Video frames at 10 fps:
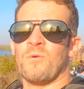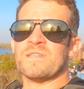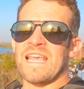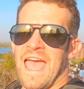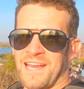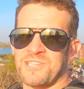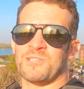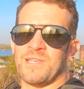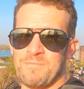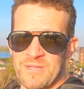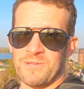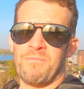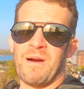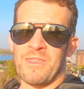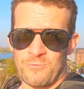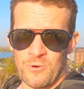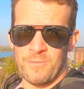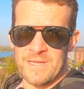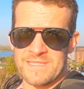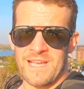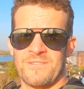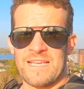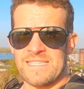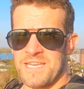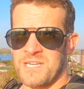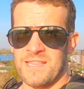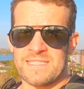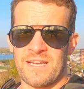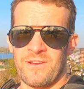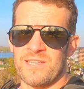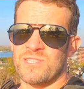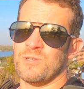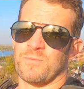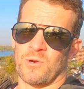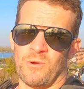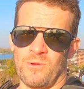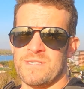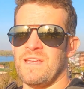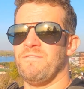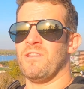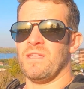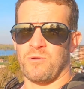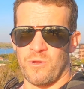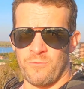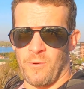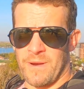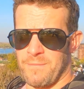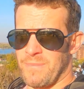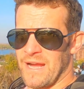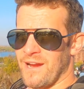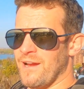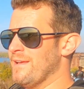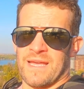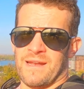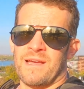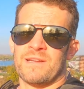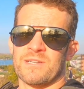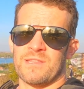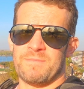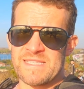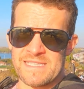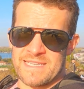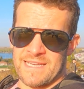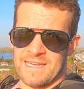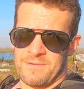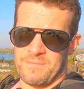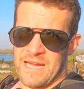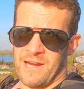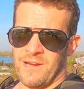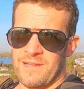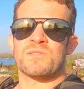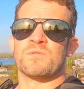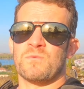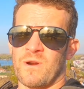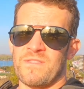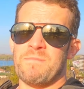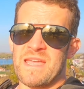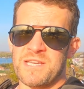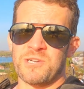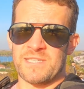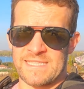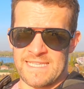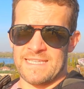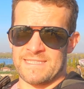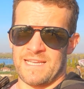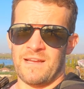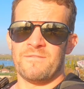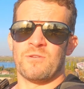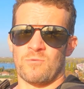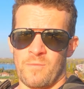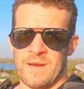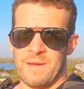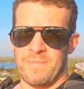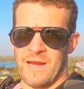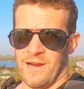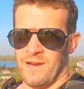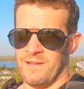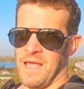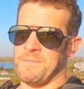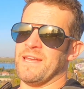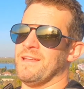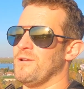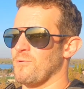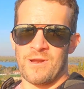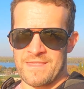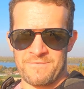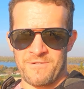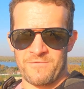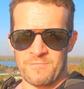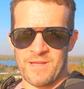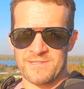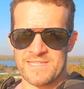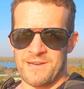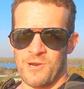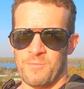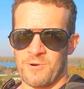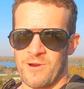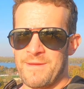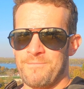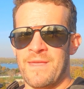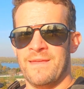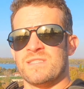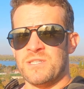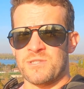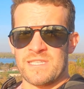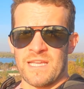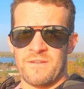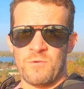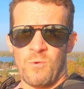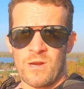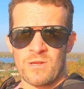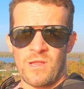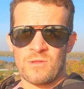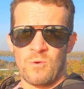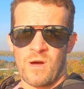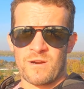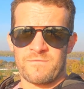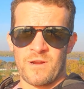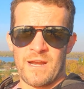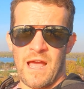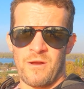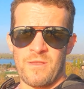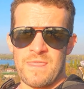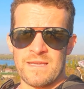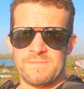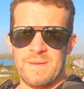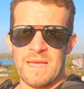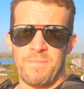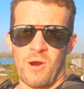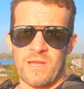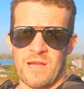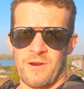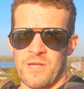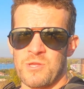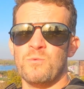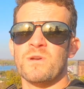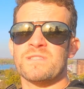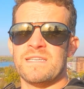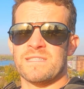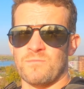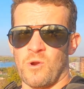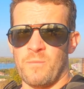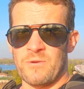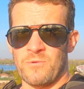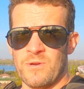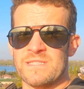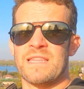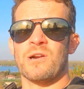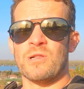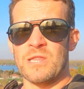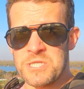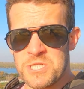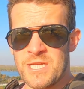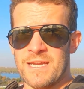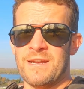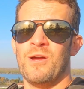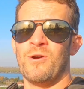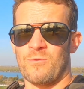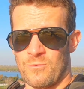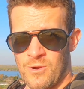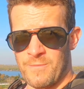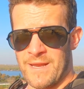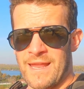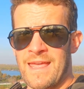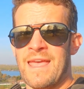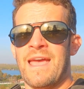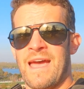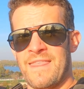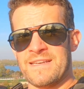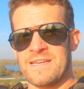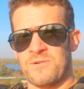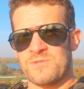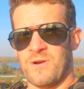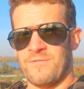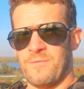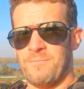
was actually built by the Romans. Civilization in this area is super old, definitely pre-Roman Empire, but under the Byzantine Empire, this was one of the major seats of the Roman Empire. I mean, we're not that far from Constantinople, right? So it's interesting, if you walk along the waterfront out in this big park area, you will see some Roman ruins that are legit Roman, and that tower is one of